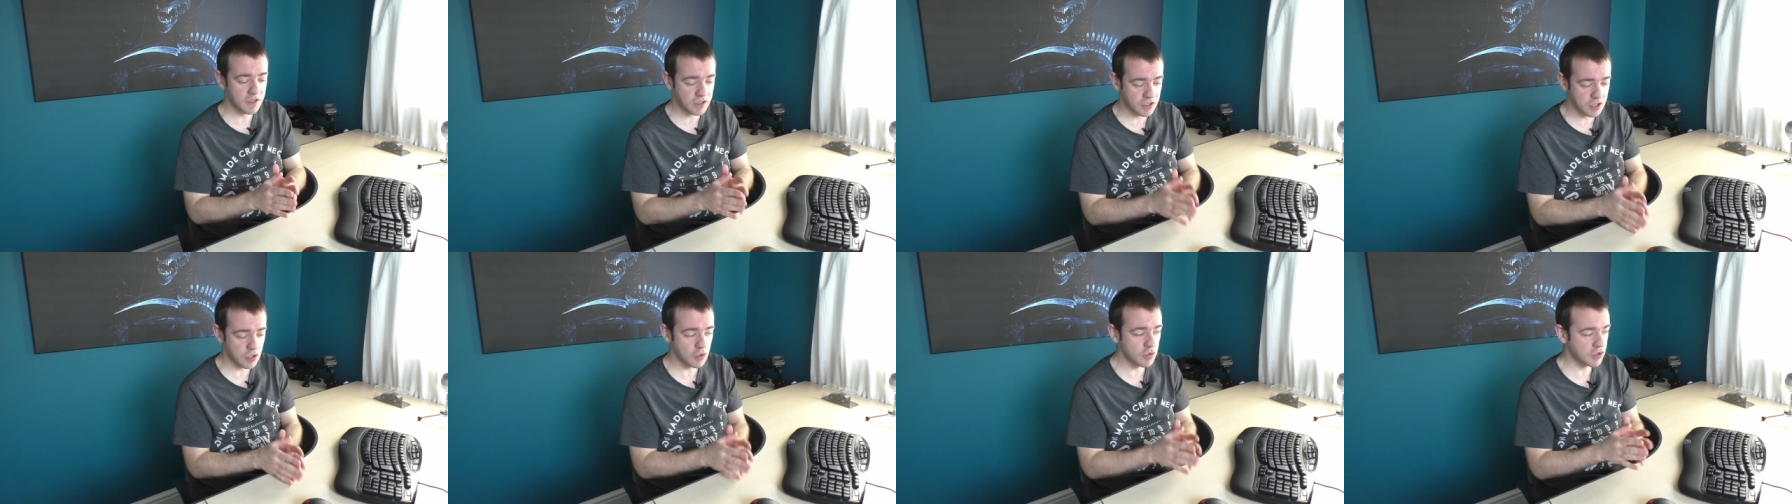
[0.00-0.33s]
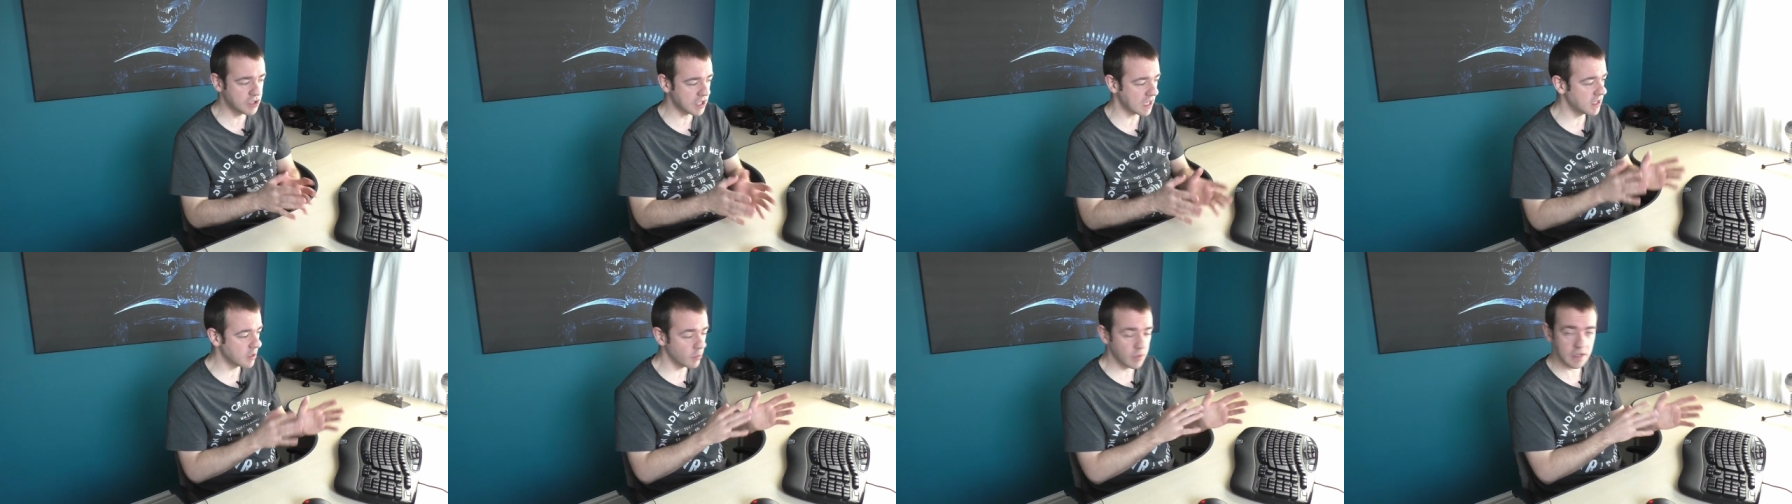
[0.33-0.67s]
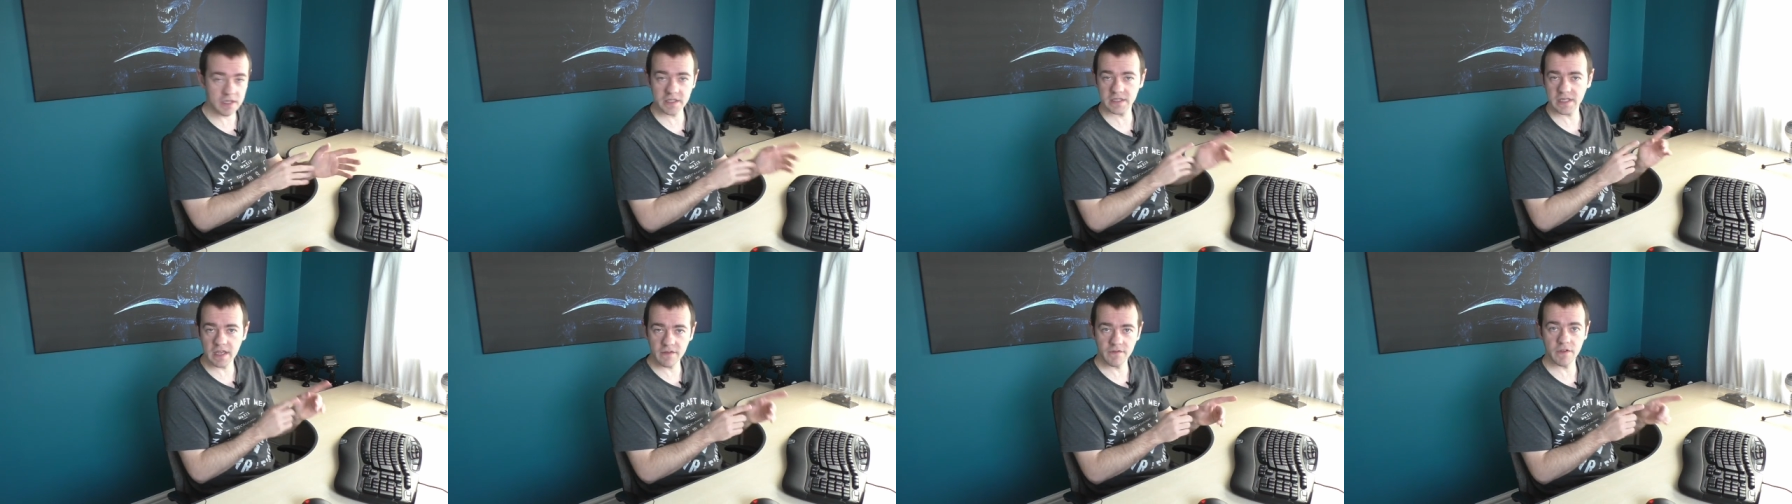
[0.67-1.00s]
do
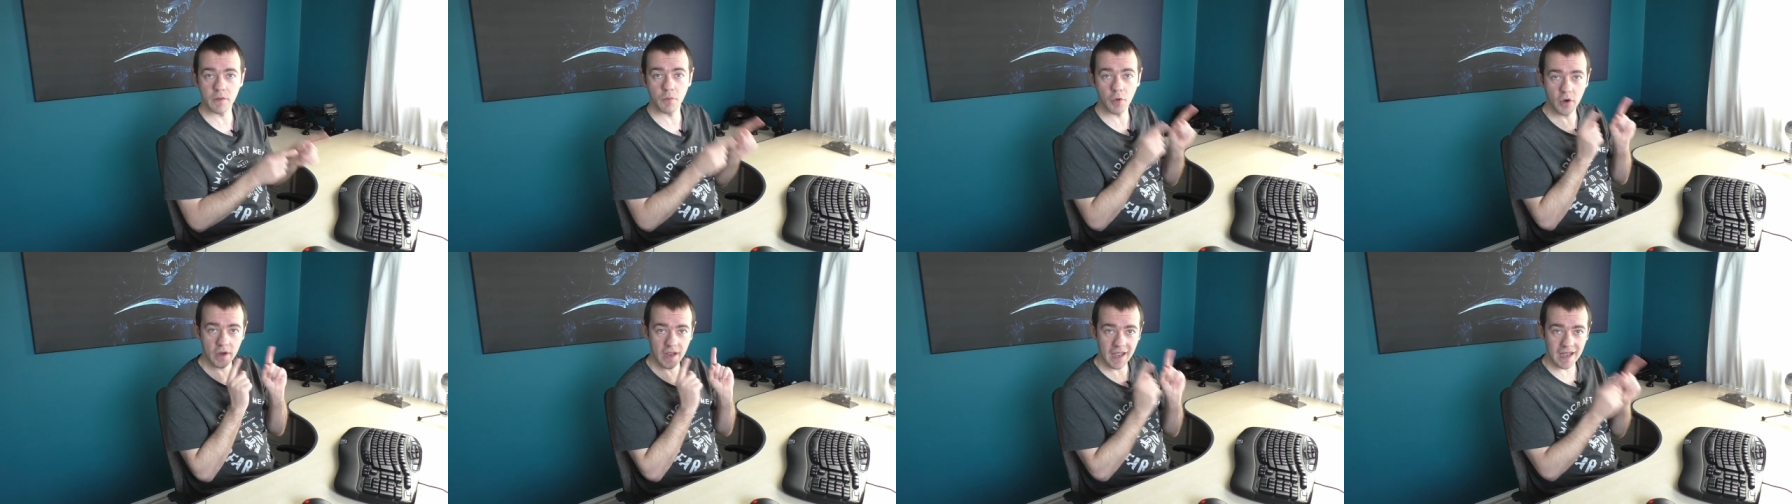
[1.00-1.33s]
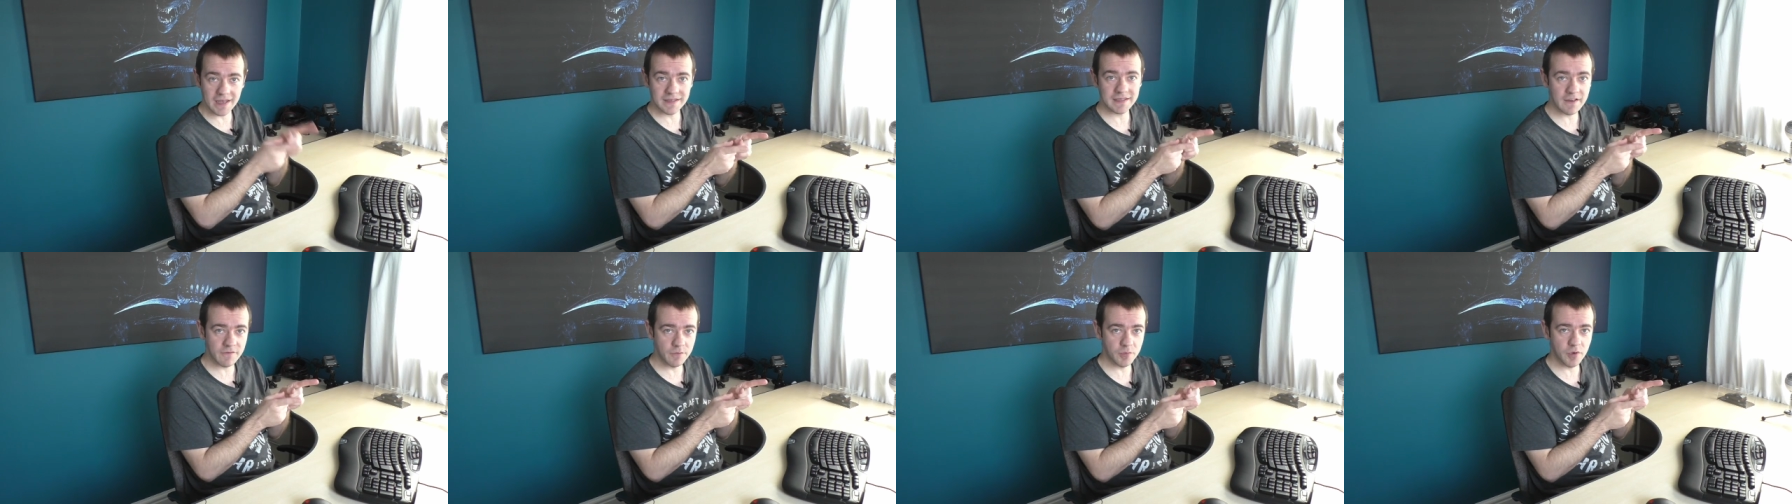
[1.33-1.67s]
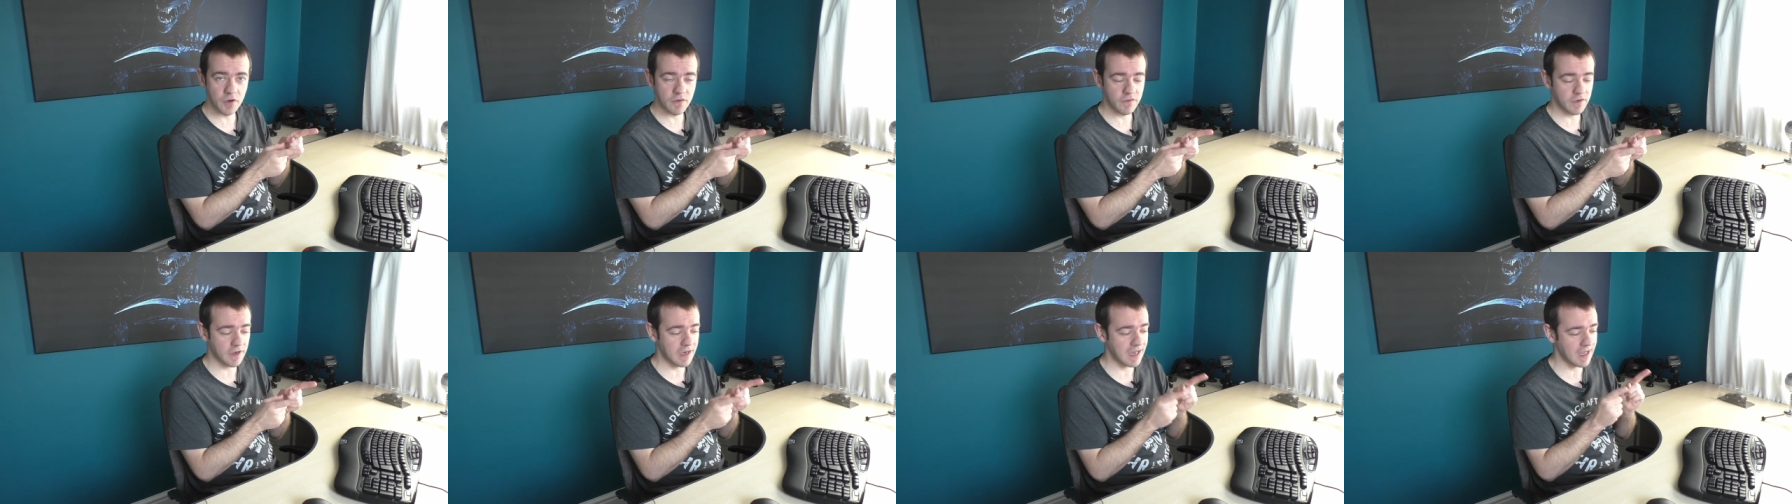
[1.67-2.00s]
genuinely save you money, as I've
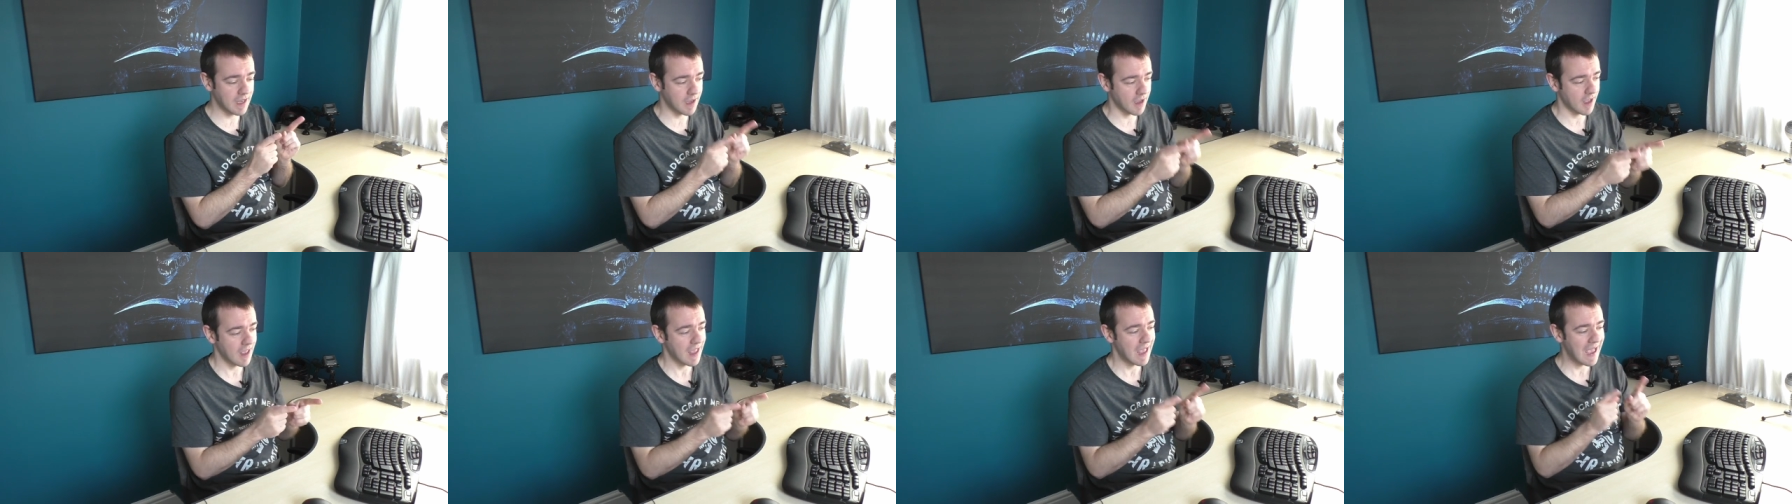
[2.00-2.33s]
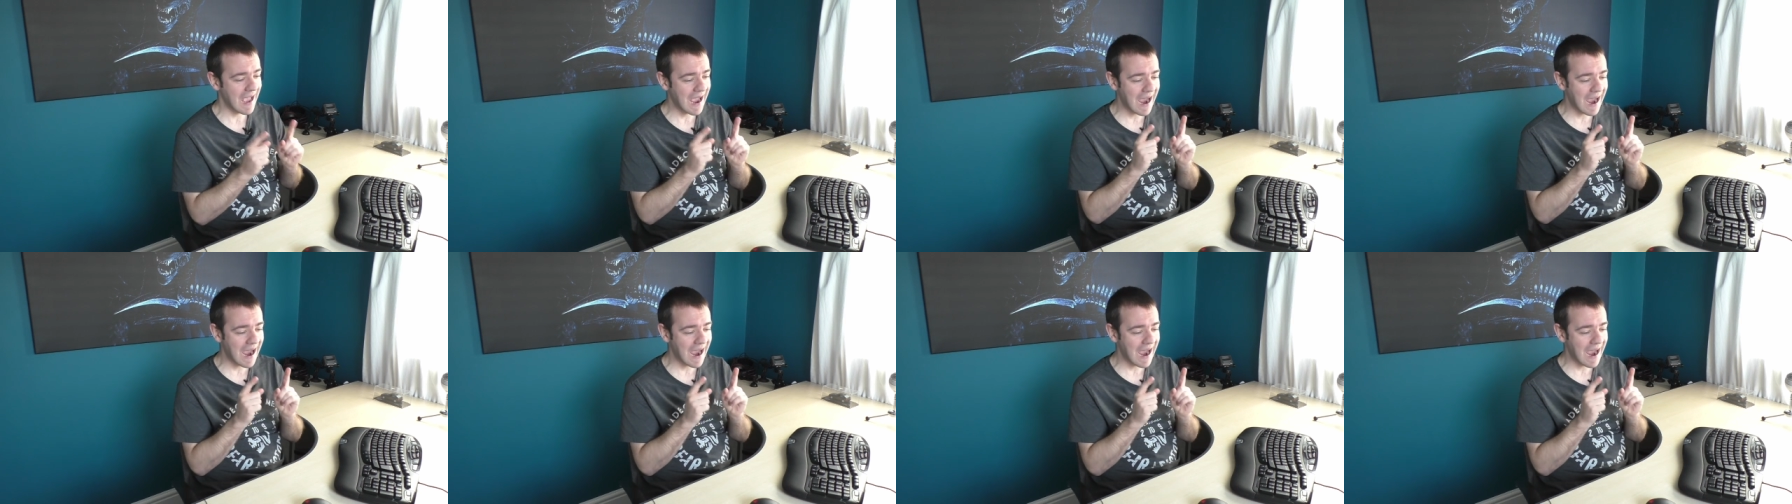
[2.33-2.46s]
proven here.